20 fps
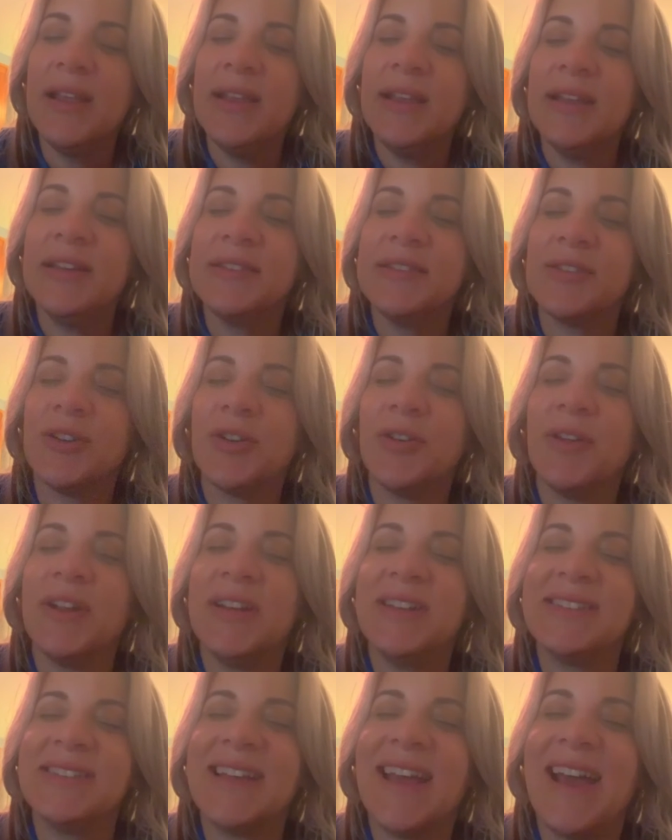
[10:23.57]
It is our
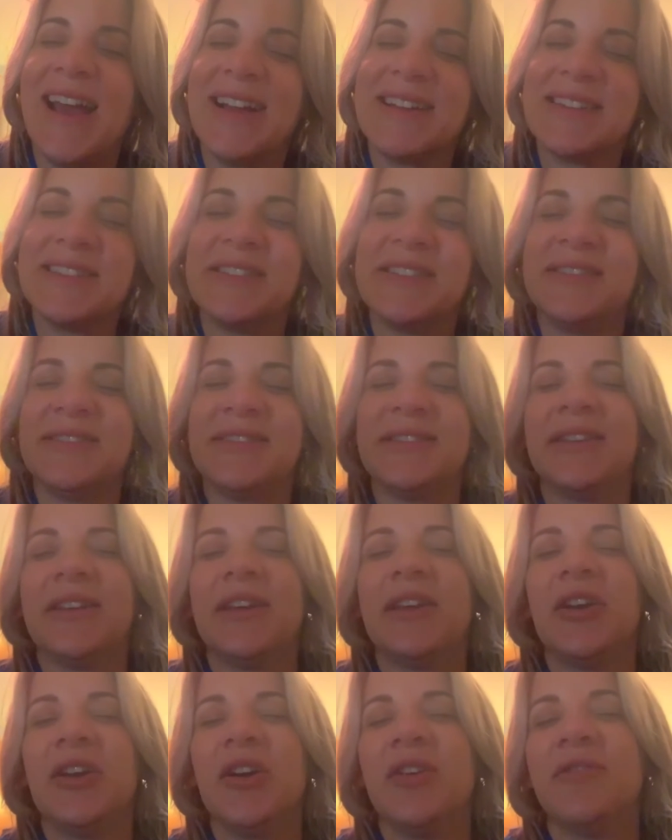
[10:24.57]
greatest act
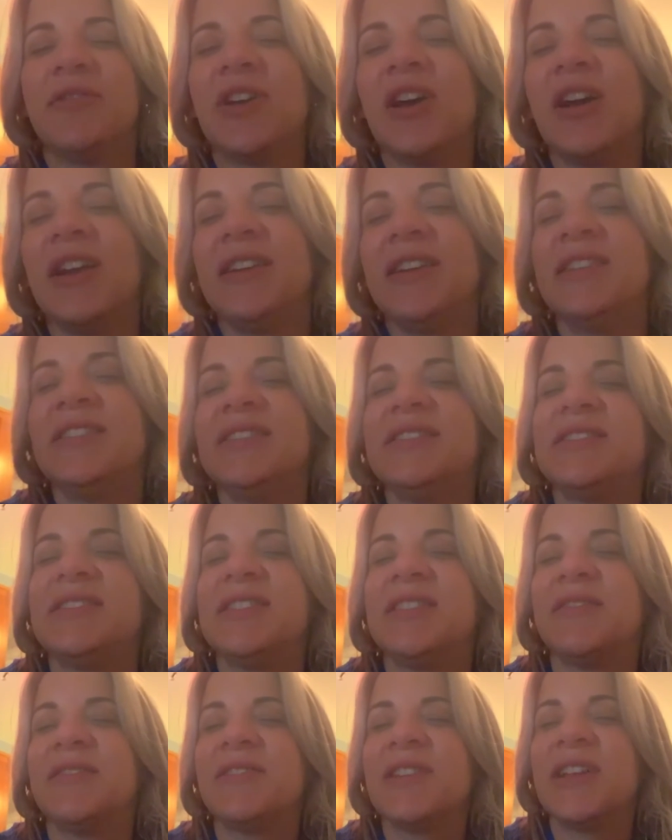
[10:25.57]
of kindness
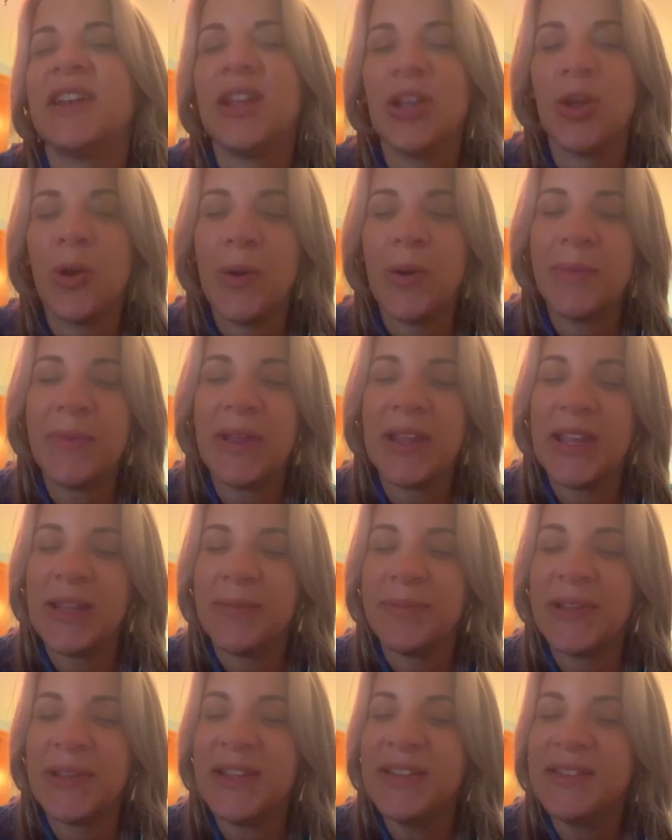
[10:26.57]
and of letting go and
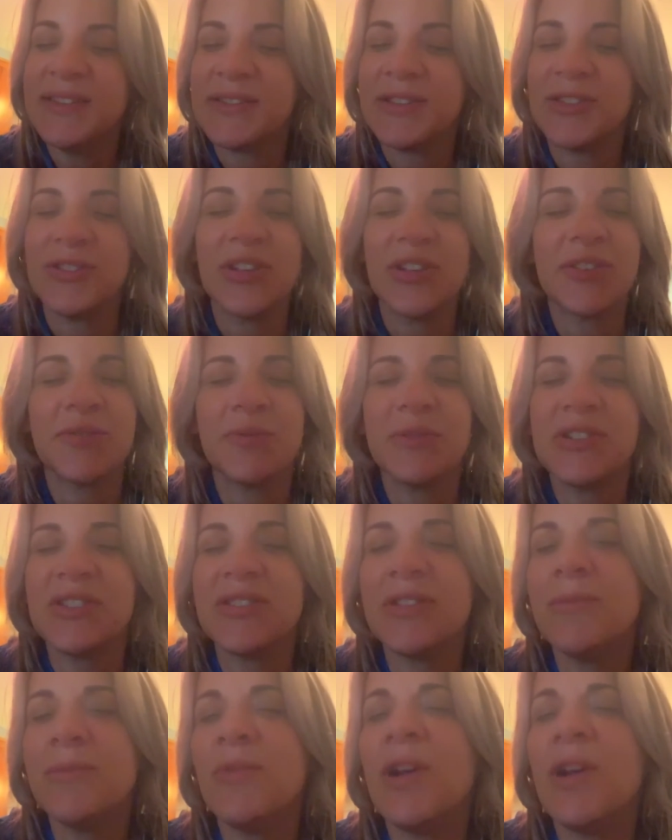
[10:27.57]
making peace to just wish them